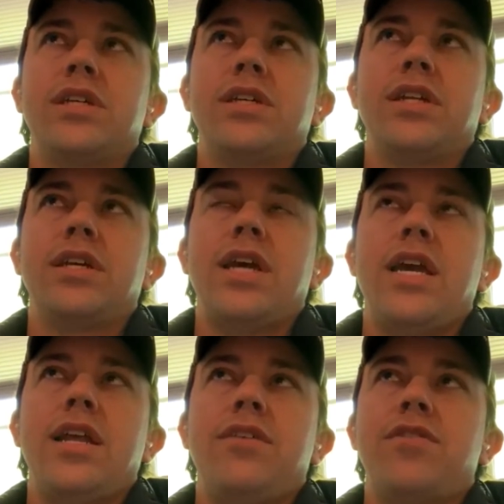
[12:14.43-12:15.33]
looks like in
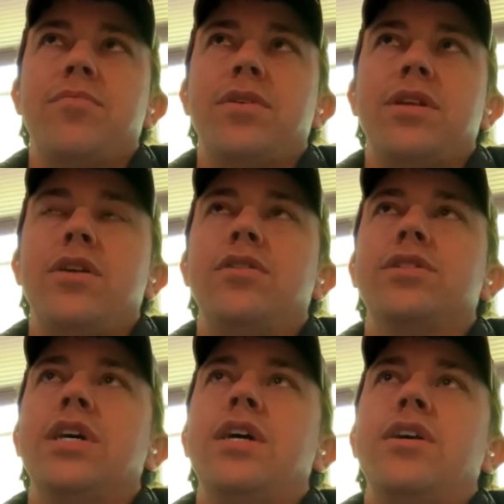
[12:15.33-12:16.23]
like 80 something
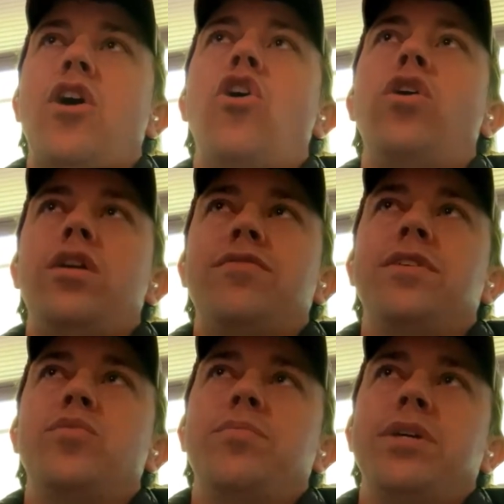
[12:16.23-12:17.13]
years, all
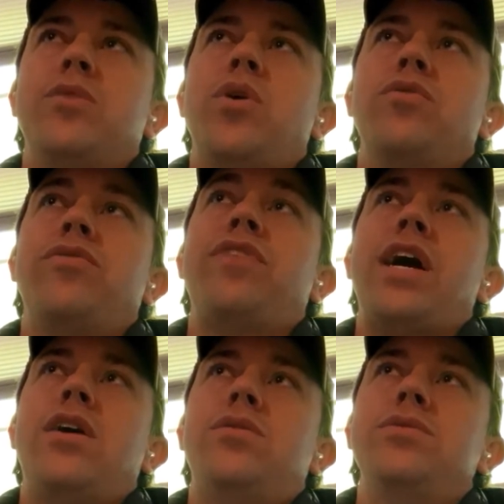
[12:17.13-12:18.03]
of them would be quote
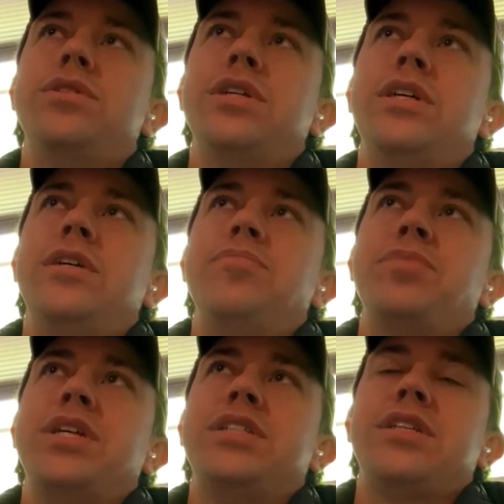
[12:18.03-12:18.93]
found.
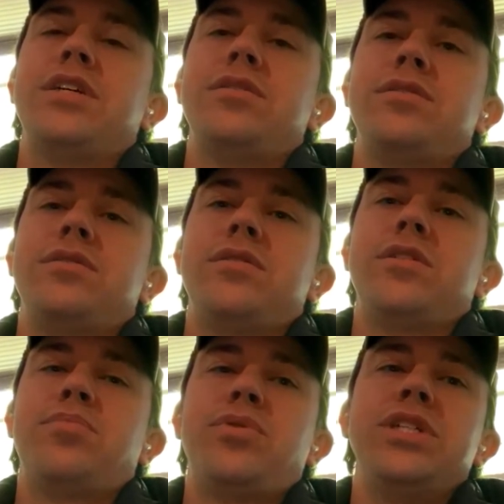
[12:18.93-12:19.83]
That it's a
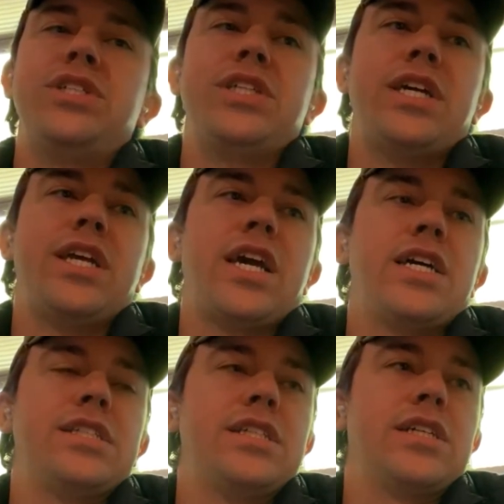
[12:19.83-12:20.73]

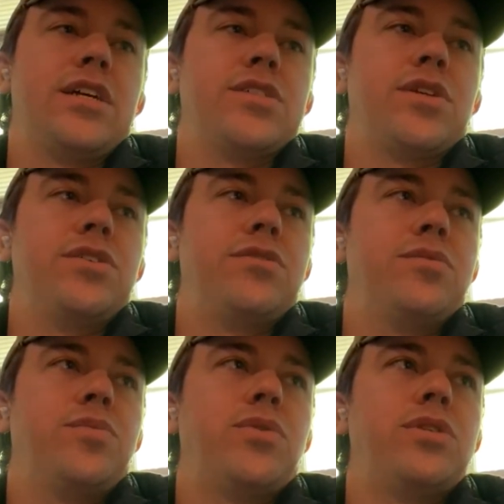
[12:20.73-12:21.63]
depreciating asset class, right?
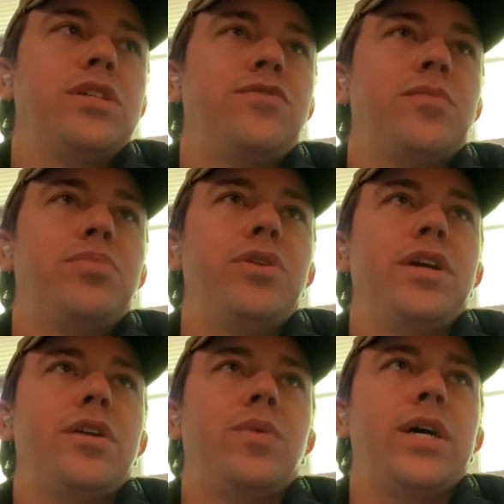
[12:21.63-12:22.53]
You're rewarded for
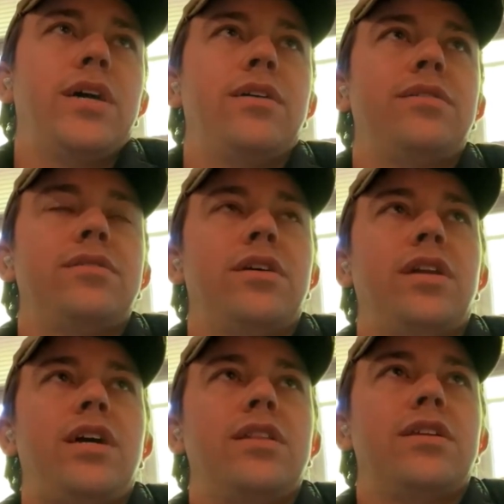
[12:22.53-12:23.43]
putting it away
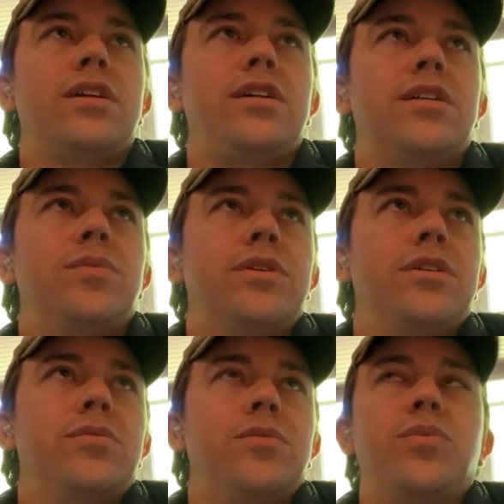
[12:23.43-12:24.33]
unlike the dollar
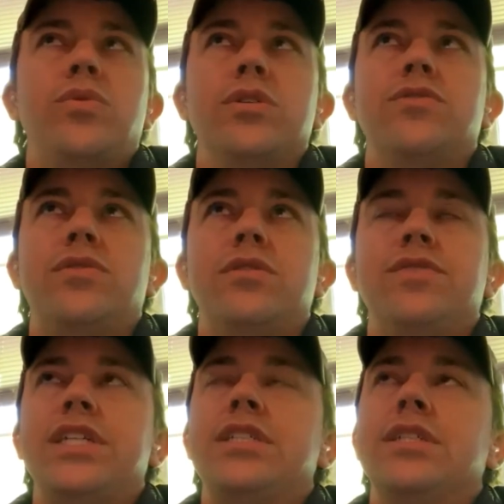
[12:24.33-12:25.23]
where you're rewarded for
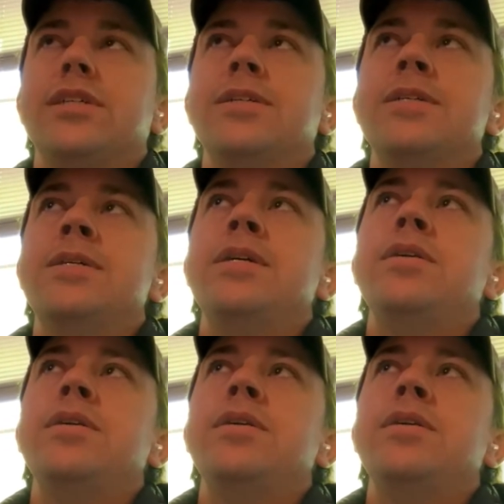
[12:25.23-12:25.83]
investing it.